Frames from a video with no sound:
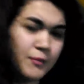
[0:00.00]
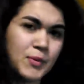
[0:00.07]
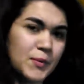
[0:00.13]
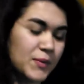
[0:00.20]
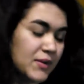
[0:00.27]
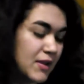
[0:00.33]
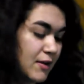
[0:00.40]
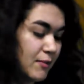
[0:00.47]

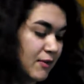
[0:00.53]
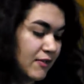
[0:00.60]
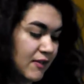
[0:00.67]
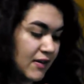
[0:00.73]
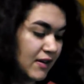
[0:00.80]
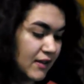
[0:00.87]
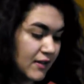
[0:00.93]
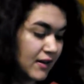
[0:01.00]
Purple's not my
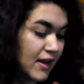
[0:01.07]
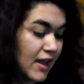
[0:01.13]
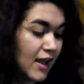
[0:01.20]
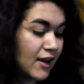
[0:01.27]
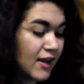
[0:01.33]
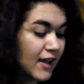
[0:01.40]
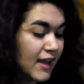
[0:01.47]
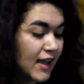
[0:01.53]
favorite color.
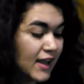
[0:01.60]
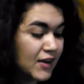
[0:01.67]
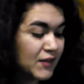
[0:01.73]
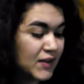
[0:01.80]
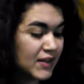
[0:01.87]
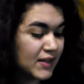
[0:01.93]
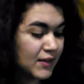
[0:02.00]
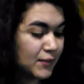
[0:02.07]
Okay,
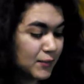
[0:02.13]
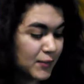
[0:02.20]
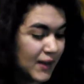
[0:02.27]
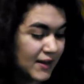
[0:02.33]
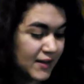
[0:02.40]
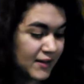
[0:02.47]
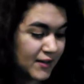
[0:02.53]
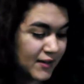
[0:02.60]
anyways,
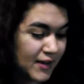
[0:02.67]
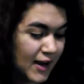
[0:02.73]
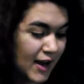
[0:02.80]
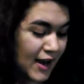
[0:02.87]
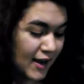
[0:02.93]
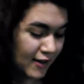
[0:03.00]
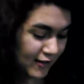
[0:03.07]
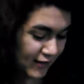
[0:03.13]
red.
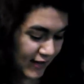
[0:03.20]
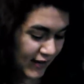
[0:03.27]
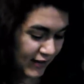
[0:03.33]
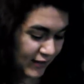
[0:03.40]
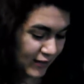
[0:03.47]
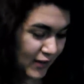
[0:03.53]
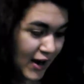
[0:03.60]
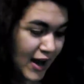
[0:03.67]

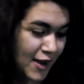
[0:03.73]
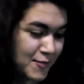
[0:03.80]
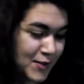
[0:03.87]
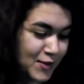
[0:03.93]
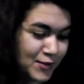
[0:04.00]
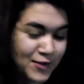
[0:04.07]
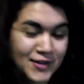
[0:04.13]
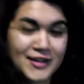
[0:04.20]
Okay, so
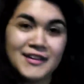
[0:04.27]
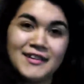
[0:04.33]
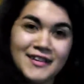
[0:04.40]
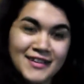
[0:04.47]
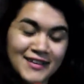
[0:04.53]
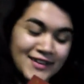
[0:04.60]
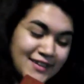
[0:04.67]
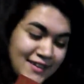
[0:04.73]
I'm an
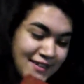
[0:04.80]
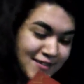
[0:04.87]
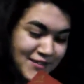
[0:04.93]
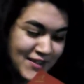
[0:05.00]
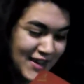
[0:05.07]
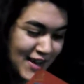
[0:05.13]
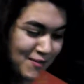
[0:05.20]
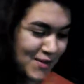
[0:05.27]
ordinary citizen,
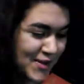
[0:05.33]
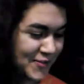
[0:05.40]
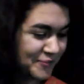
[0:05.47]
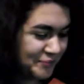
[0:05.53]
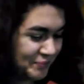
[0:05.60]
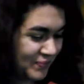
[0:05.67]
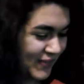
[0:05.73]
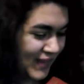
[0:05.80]
yay
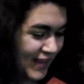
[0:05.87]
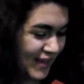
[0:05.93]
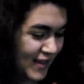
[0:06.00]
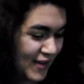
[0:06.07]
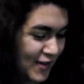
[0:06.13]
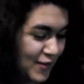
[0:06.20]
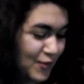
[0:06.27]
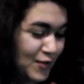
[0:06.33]
me,
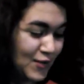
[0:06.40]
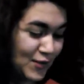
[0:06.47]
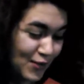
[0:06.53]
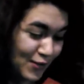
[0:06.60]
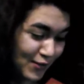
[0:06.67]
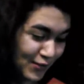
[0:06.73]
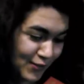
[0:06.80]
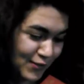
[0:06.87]
who is
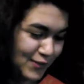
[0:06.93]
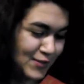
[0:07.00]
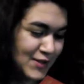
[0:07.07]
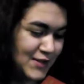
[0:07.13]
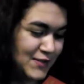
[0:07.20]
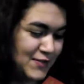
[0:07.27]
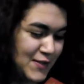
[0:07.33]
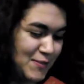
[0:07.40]
also
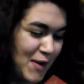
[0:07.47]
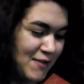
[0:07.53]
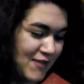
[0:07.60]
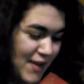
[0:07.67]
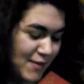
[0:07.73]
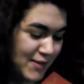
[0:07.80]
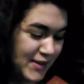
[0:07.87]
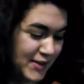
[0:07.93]
searching for my
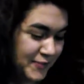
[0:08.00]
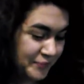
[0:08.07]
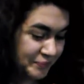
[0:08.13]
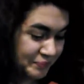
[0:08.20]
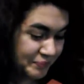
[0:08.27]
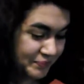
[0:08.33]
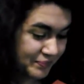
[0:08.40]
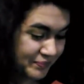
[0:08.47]
family.
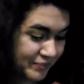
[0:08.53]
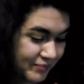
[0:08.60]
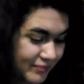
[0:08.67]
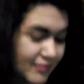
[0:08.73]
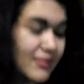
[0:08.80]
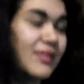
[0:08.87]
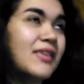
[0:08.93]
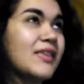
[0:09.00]

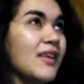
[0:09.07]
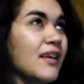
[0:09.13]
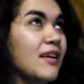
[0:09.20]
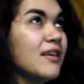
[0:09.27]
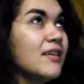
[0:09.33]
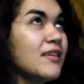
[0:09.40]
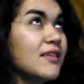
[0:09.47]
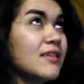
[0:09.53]

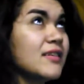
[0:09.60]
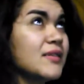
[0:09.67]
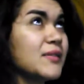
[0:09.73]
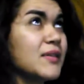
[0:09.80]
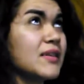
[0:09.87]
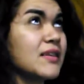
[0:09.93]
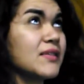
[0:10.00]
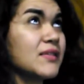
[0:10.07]
Uh,
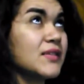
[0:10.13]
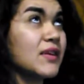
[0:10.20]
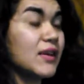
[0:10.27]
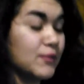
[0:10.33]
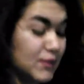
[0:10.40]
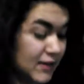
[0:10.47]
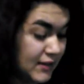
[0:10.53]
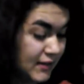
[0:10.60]
let's
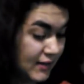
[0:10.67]
see.